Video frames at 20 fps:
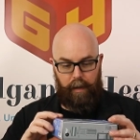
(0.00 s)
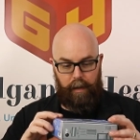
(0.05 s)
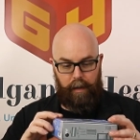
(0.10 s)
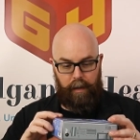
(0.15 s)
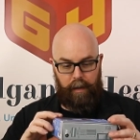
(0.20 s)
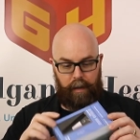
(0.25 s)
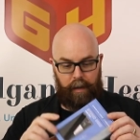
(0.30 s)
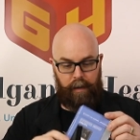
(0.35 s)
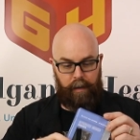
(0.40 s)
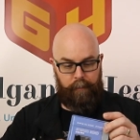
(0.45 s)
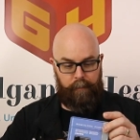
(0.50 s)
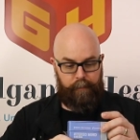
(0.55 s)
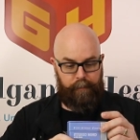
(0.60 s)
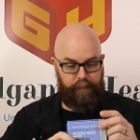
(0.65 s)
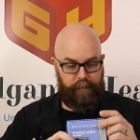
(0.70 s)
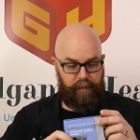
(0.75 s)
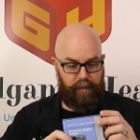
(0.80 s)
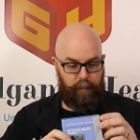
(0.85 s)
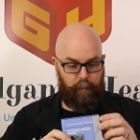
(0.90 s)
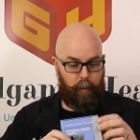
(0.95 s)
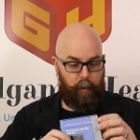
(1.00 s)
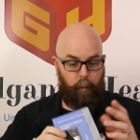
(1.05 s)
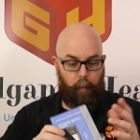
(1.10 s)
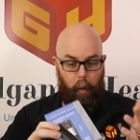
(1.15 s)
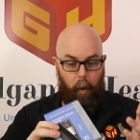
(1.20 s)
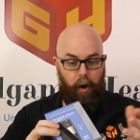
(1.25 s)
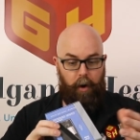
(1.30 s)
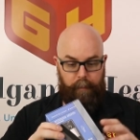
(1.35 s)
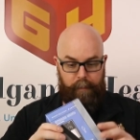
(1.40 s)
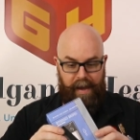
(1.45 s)
or a
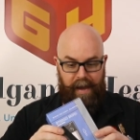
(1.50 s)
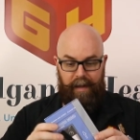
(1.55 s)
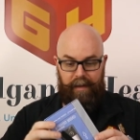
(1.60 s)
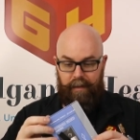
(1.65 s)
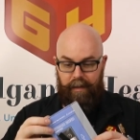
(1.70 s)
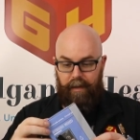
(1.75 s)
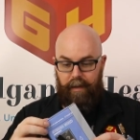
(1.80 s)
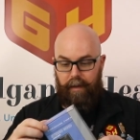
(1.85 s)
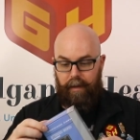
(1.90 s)
Walkman,